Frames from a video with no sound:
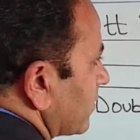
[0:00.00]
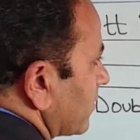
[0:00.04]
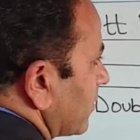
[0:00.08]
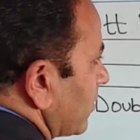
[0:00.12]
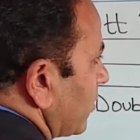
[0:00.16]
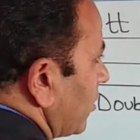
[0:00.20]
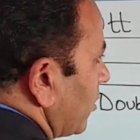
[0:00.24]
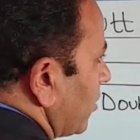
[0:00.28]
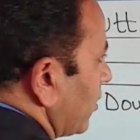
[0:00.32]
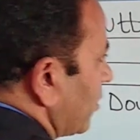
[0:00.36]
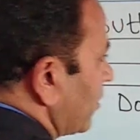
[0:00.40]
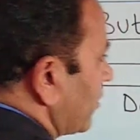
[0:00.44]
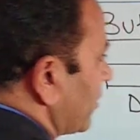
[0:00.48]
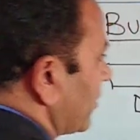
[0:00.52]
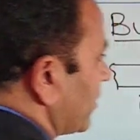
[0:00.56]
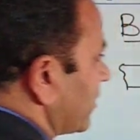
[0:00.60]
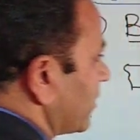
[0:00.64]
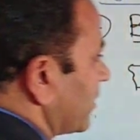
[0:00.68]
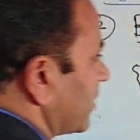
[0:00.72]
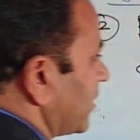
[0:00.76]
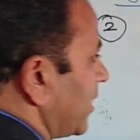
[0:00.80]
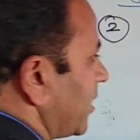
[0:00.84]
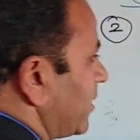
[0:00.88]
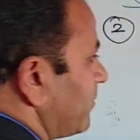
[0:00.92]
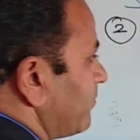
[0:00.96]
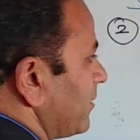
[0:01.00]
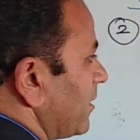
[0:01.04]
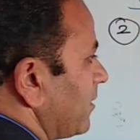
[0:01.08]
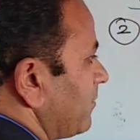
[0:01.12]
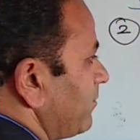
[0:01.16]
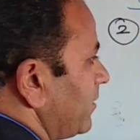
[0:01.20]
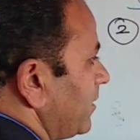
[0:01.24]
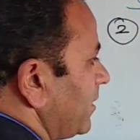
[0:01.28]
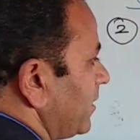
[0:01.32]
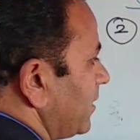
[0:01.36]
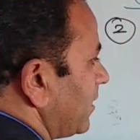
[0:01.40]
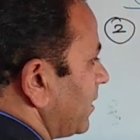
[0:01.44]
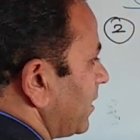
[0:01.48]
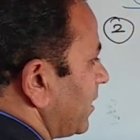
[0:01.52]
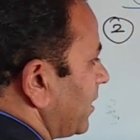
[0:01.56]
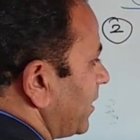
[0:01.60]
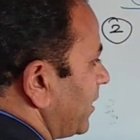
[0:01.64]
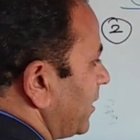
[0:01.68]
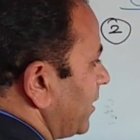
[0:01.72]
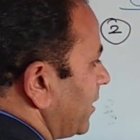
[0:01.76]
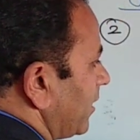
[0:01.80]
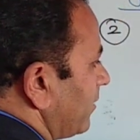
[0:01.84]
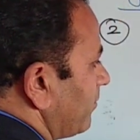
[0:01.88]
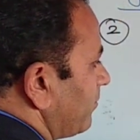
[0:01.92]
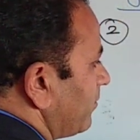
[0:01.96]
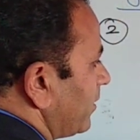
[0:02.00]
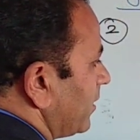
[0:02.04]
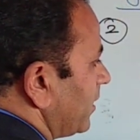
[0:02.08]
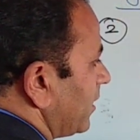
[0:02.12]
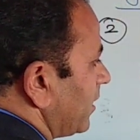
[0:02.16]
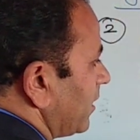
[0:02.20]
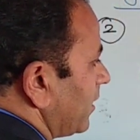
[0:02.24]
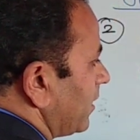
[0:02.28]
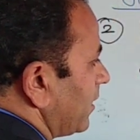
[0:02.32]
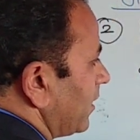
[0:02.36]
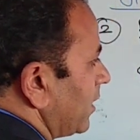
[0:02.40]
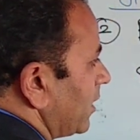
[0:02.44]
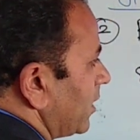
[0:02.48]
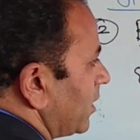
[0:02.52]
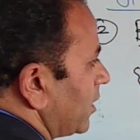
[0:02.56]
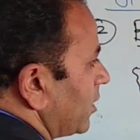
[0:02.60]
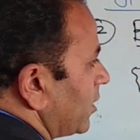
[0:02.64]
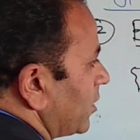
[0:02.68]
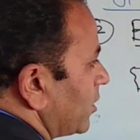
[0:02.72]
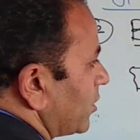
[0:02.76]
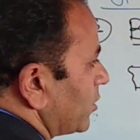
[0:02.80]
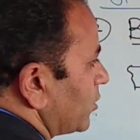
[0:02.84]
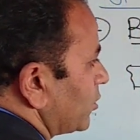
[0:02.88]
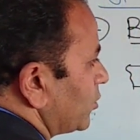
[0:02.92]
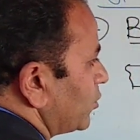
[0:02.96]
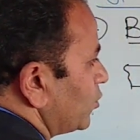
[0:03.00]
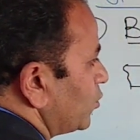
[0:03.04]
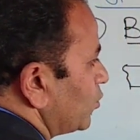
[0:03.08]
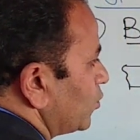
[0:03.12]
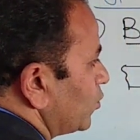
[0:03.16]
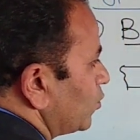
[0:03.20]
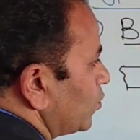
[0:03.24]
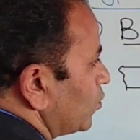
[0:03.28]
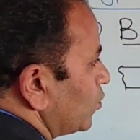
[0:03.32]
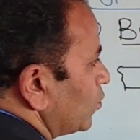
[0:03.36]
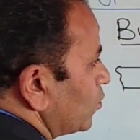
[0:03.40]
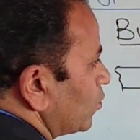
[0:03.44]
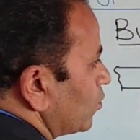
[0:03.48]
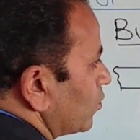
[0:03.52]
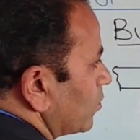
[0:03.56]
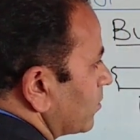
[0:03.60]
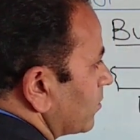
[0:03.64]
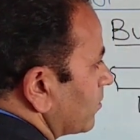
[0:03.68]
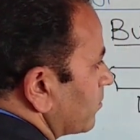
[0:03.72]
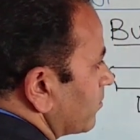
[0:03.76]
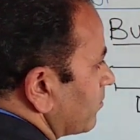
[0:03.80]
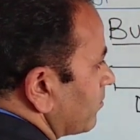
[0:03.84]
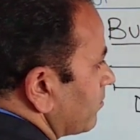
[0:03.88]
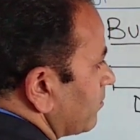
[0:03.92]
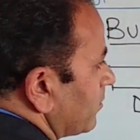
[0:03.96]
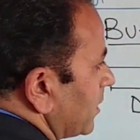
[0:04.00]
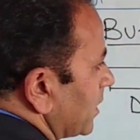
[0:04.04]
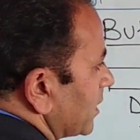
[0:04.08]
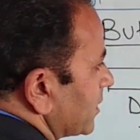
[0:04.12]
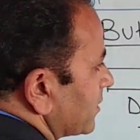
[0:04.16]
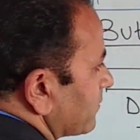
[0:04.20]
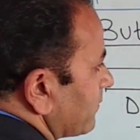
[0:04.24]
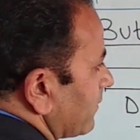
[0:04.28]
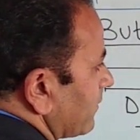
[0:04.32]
or it may be a double U butt